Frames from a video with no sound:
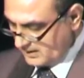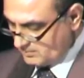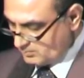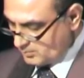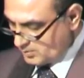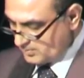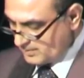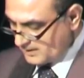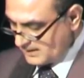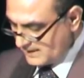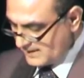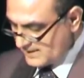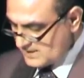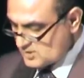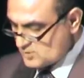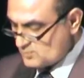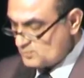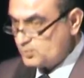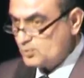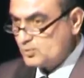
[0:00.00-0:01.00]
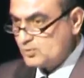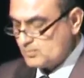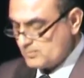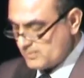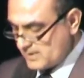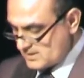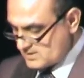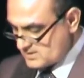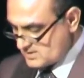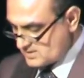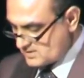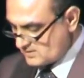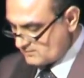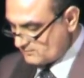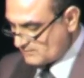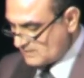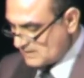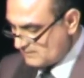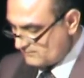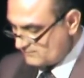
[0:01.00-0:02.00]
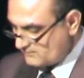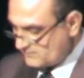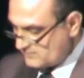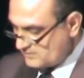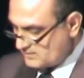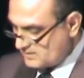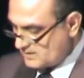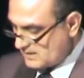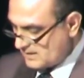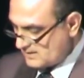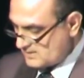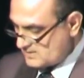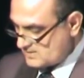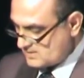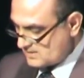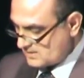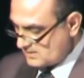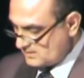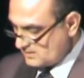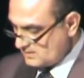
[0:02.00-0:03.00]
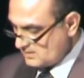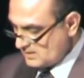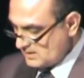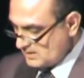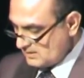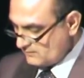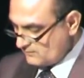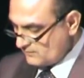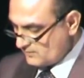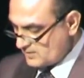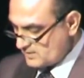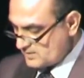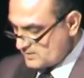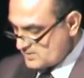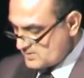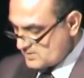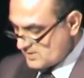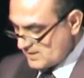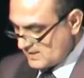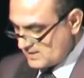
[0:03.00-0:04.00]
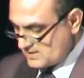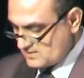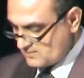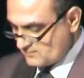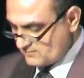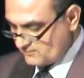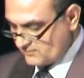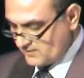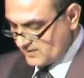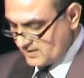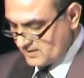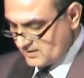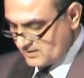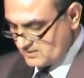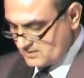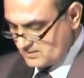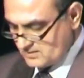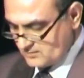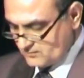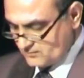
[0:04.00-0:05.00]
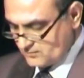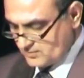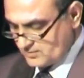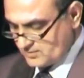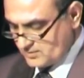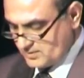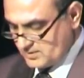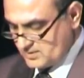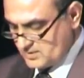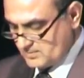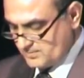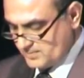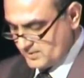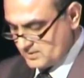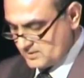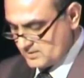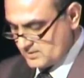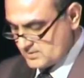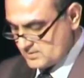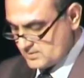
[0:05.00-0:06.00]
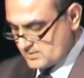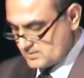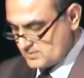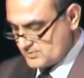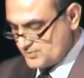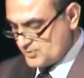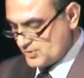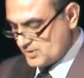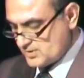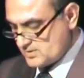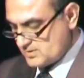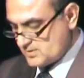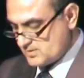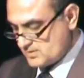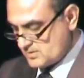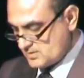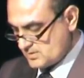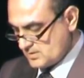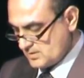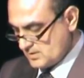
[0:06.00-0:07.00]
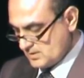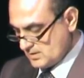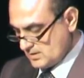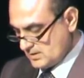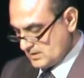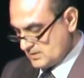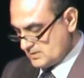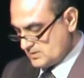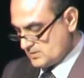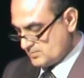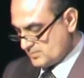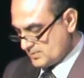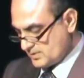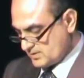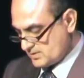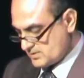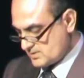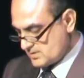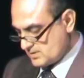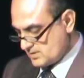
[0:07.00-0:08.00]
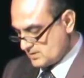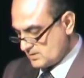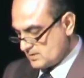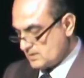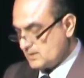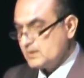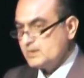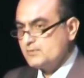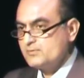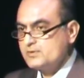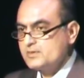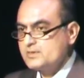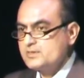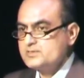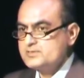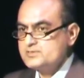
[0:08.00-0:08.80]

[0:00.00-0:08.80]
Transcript: and mobilize poor masses of Afghanistan for a decisive fight for independence, justice, and democracy in our